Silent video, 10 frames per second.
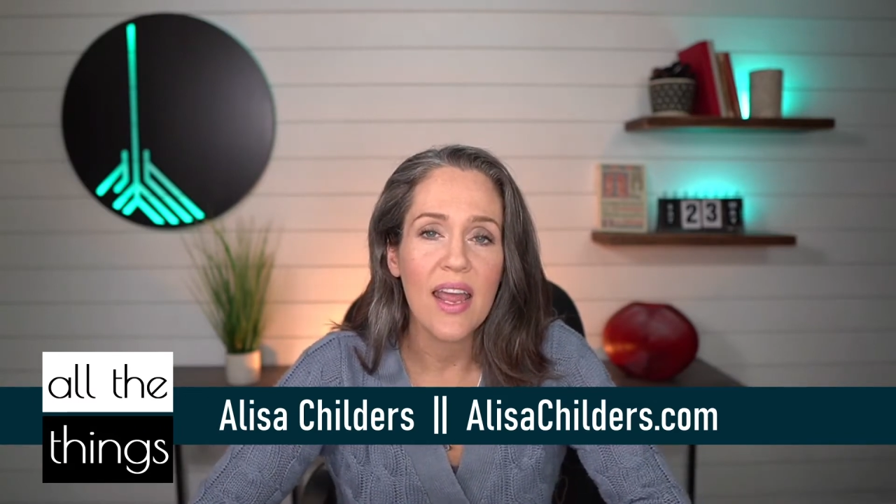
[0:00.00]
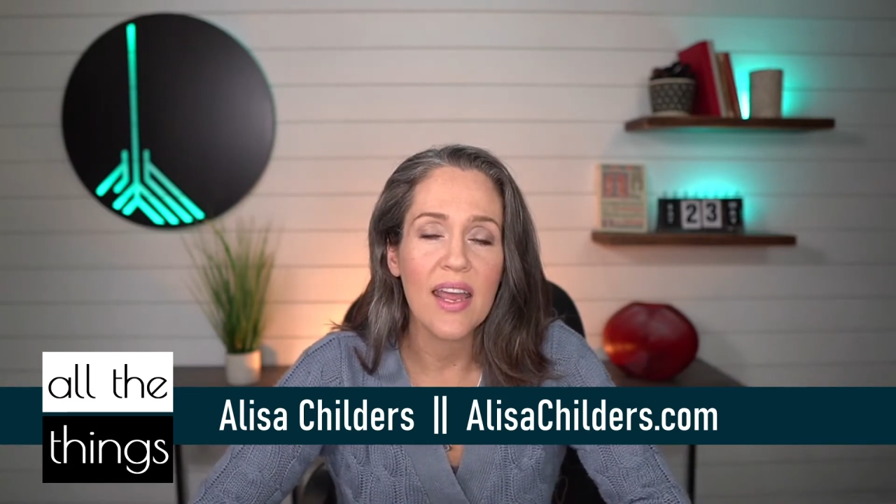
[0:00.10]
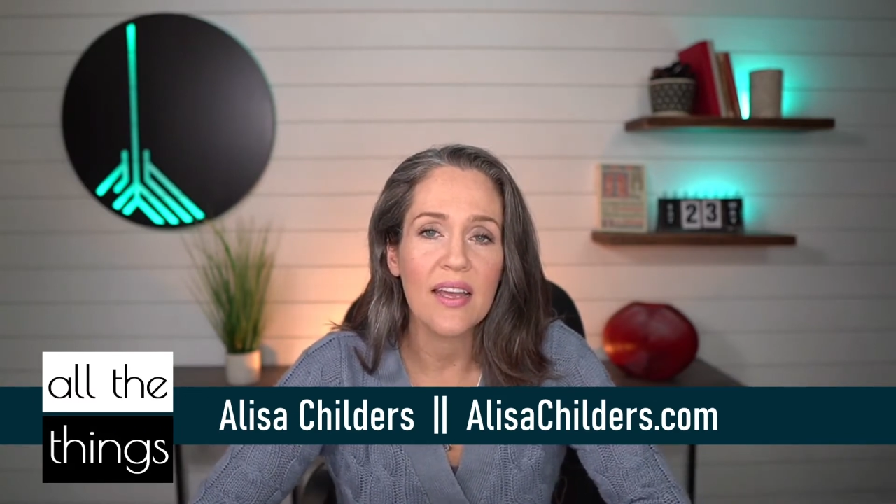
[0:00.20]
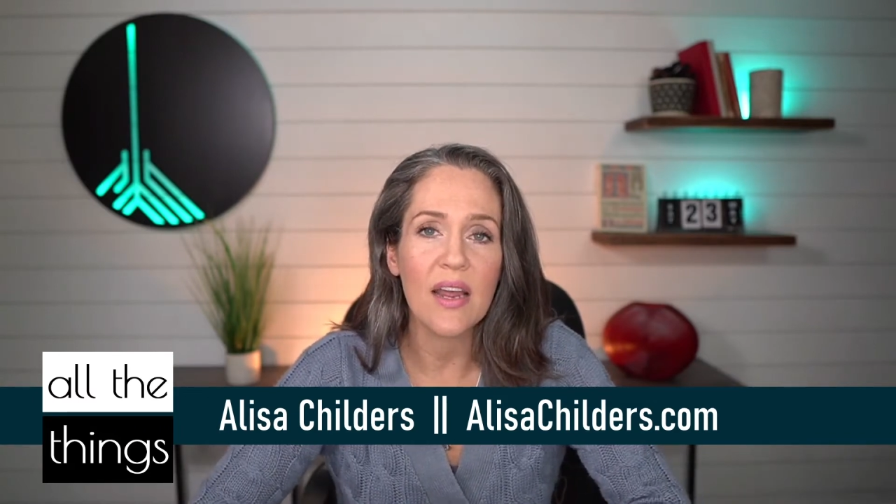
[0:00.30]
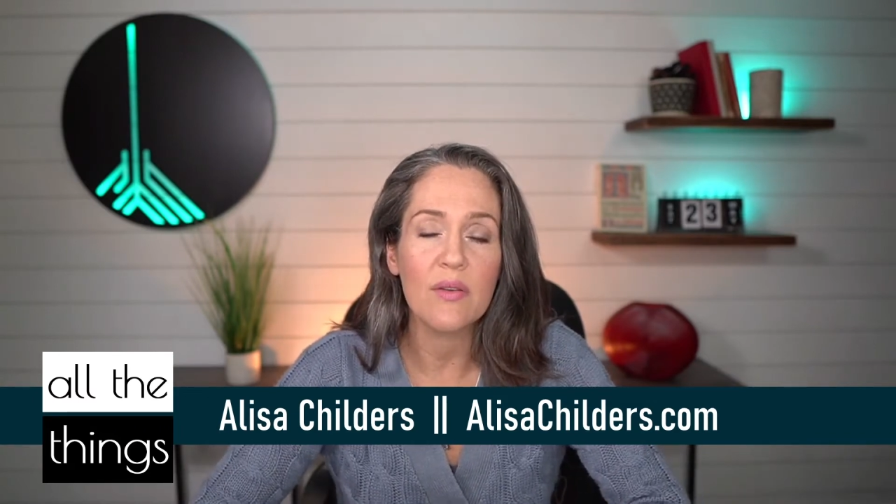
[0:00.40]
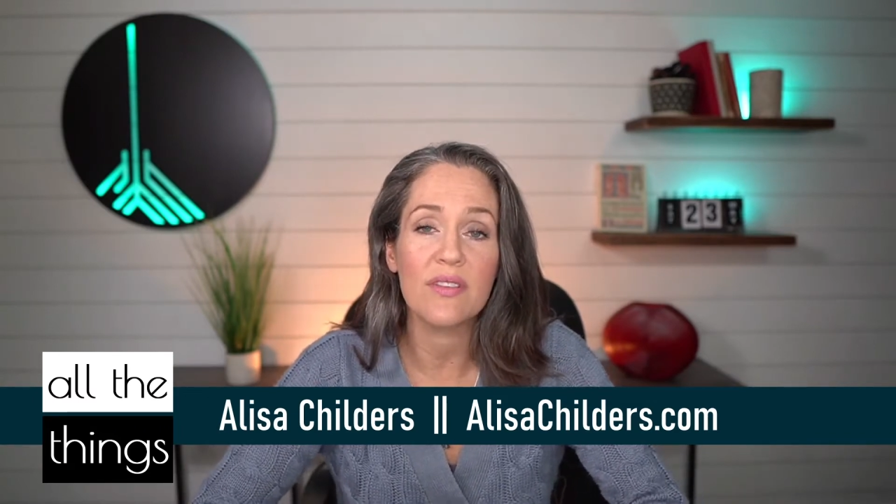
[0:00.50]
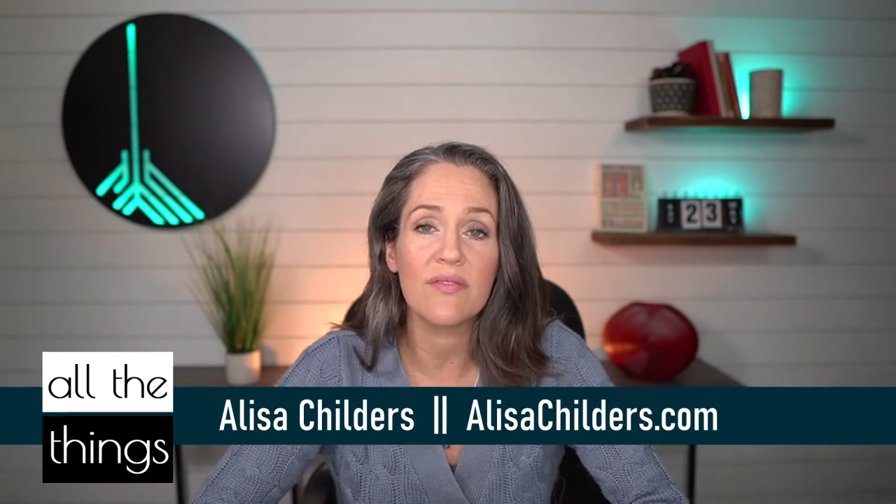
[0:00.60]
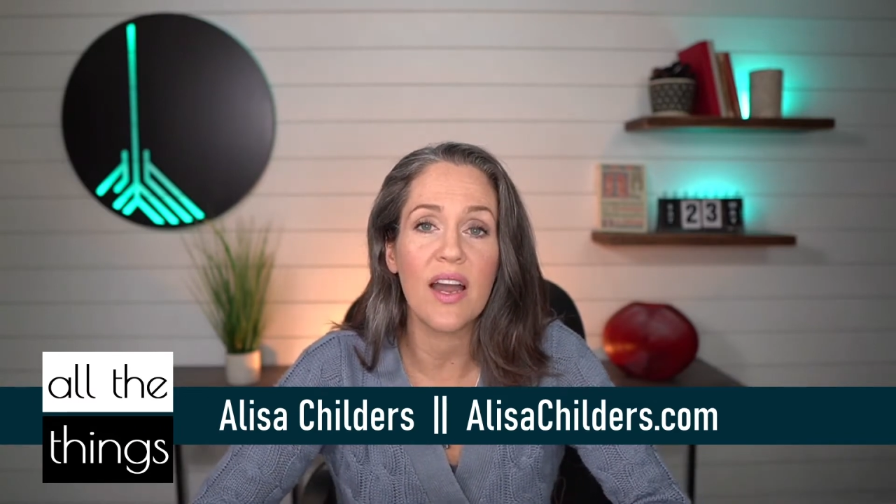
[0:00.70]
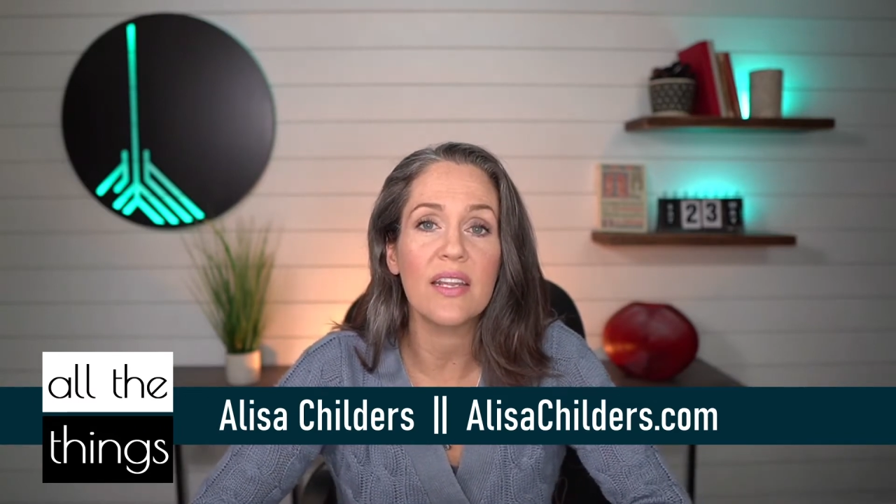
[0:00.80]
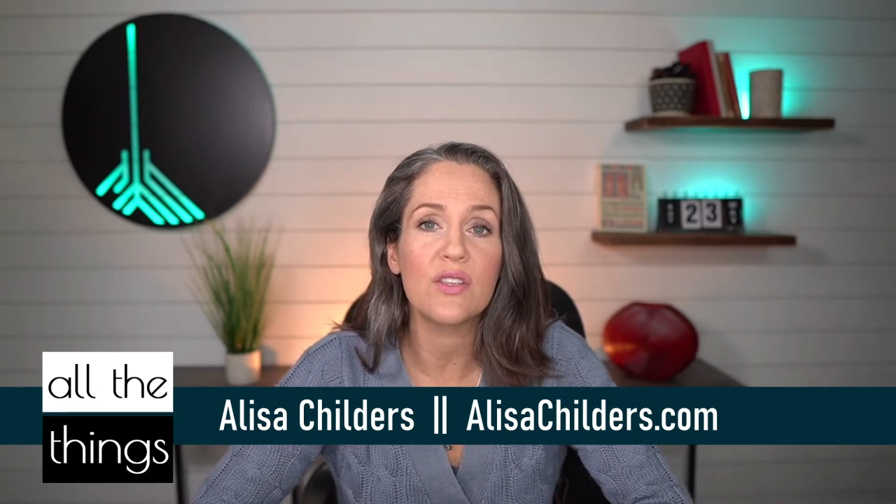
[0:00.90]
and I was
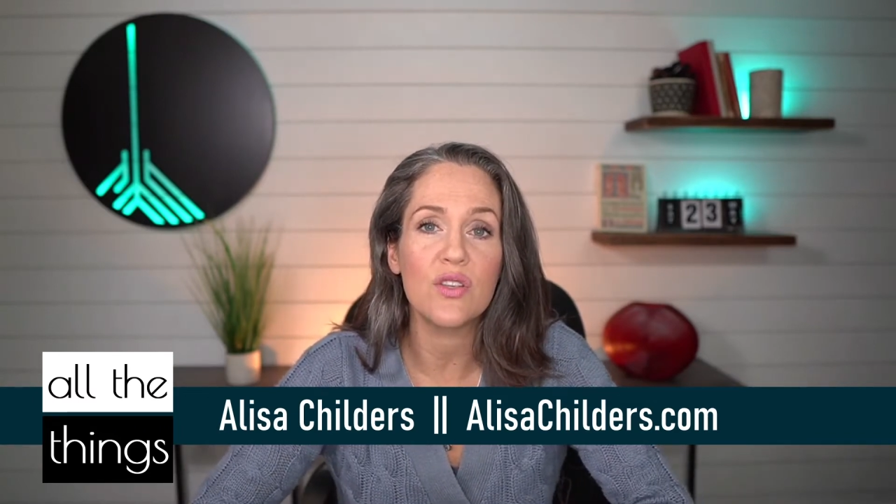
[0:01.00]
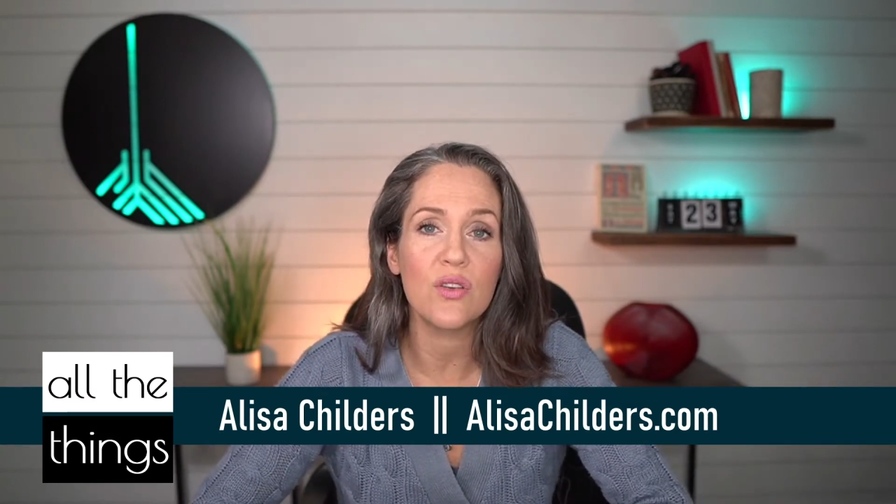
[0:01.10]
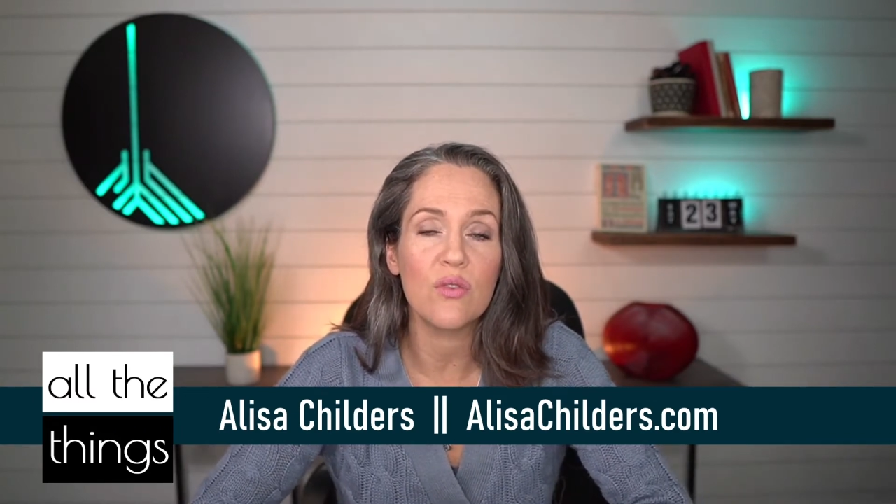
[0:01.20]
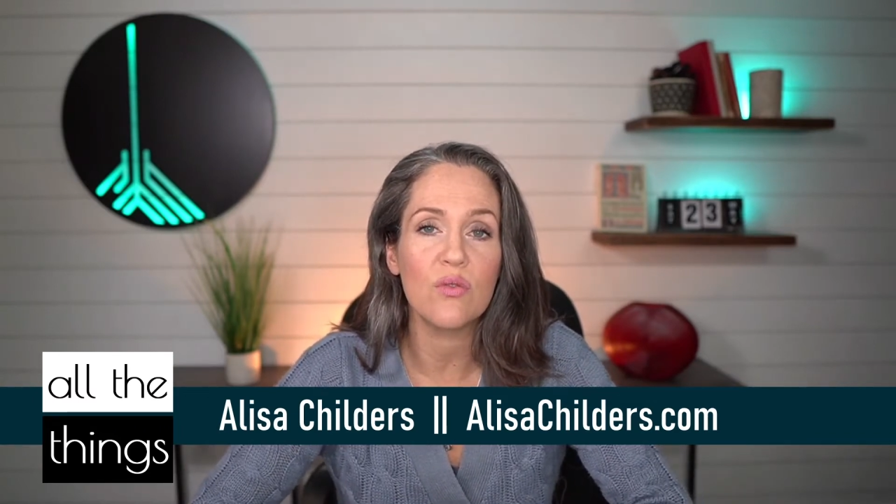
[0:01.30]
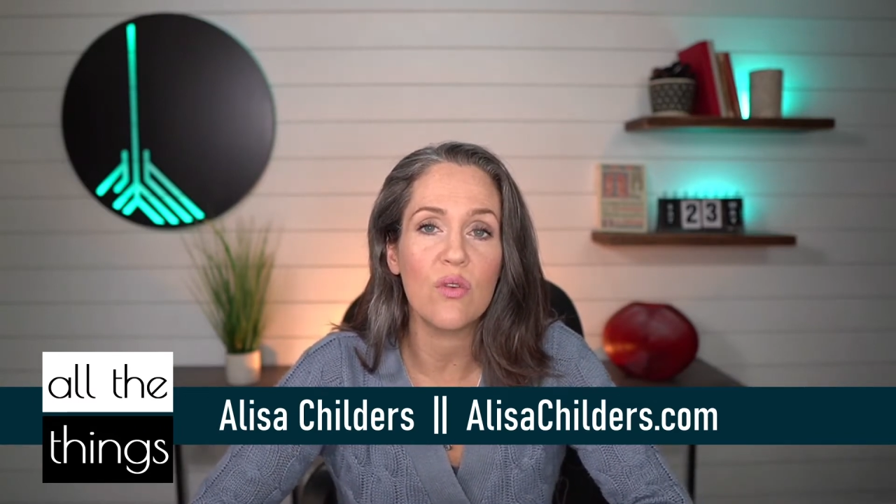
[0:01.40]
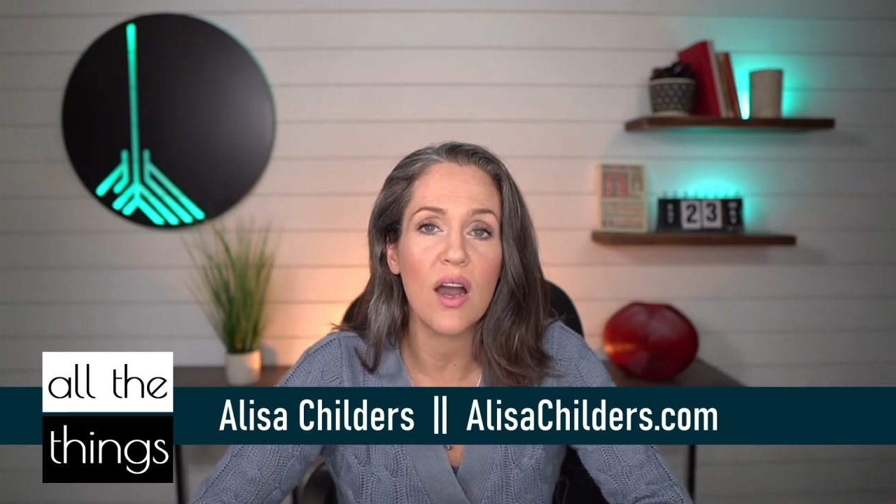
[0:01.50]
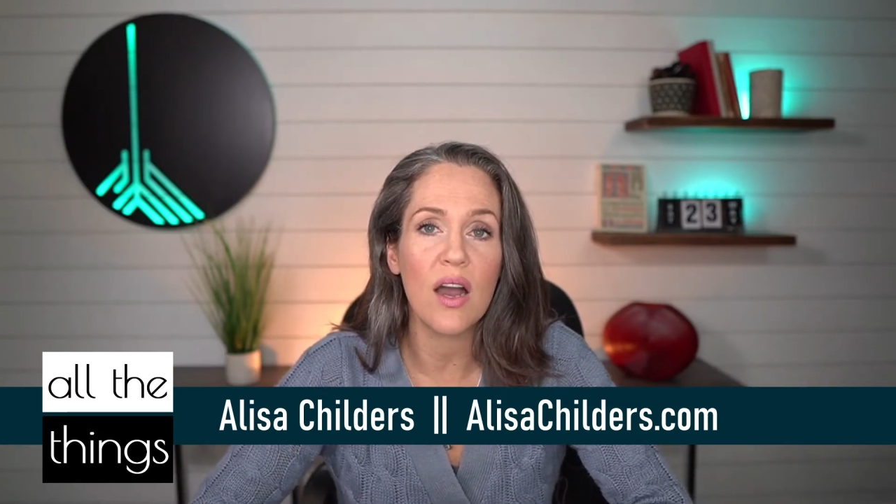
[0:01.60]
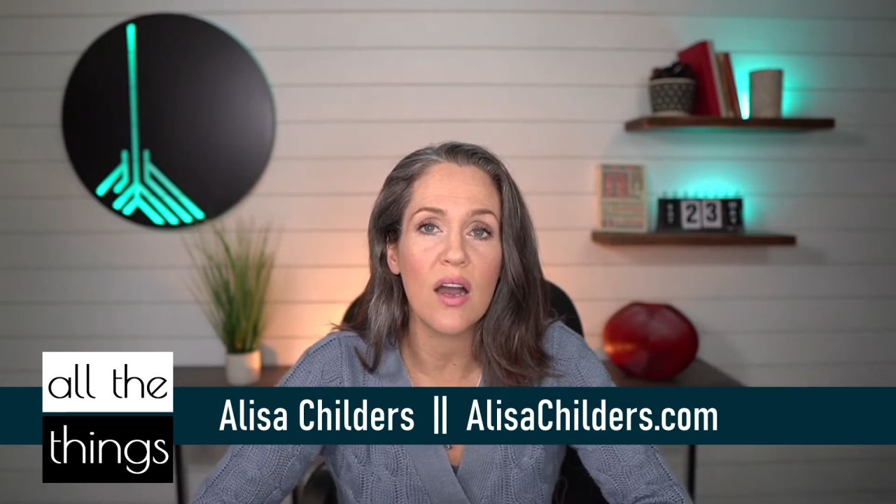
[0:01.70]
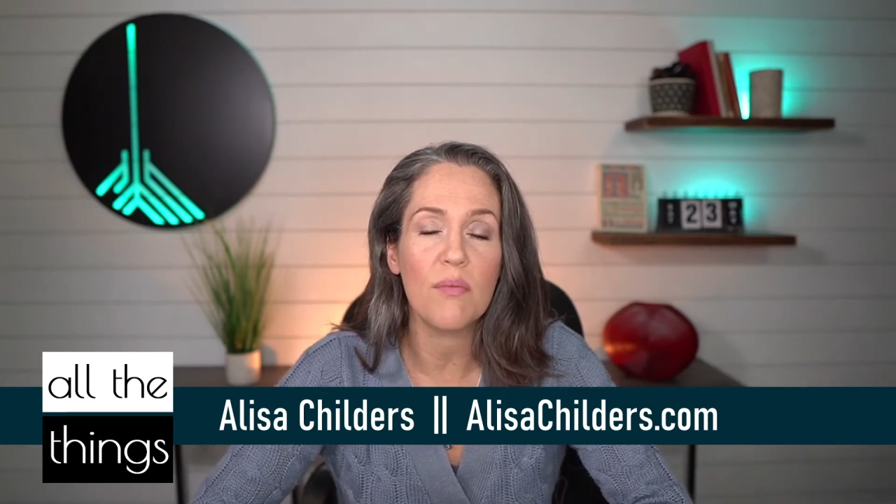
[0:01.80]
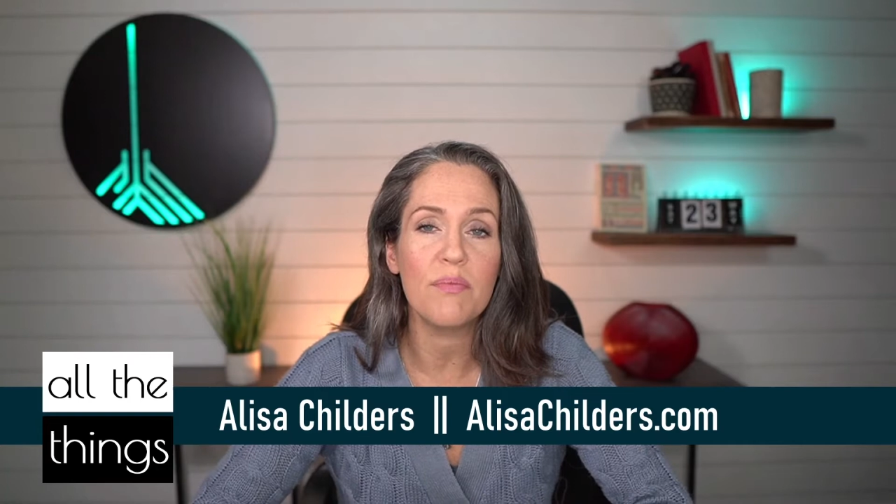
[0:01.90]
invited to uh,